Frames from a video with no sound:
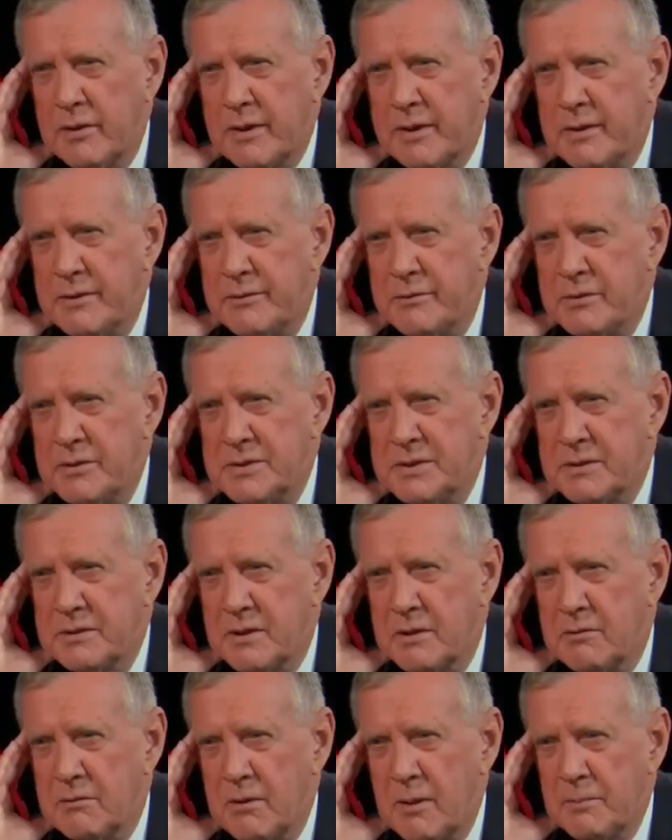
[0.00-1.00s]
the countries are
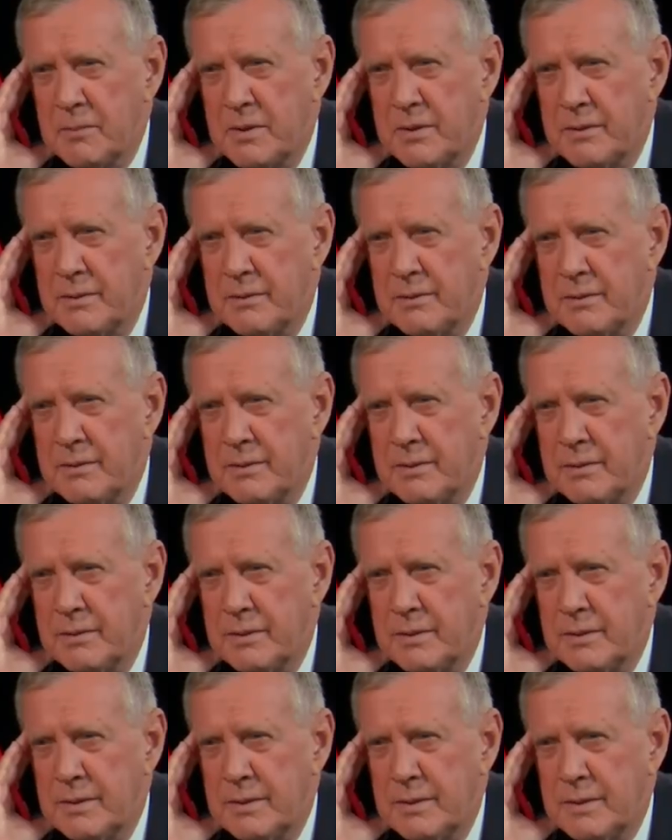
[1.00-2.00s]
corrupt? Uh,